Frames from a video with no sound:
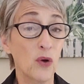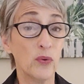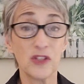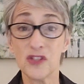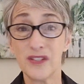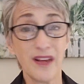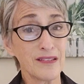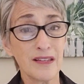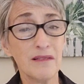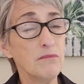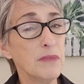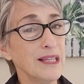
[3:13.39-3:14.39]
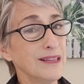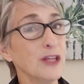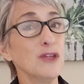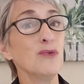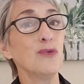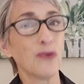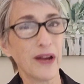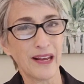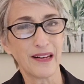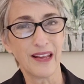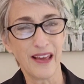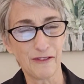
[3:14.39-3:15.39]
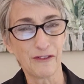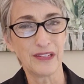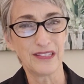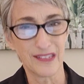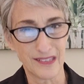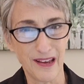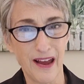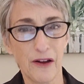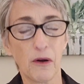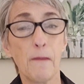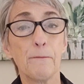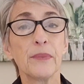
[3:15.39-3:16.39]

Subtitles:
which doesn't mean that you grant every desire,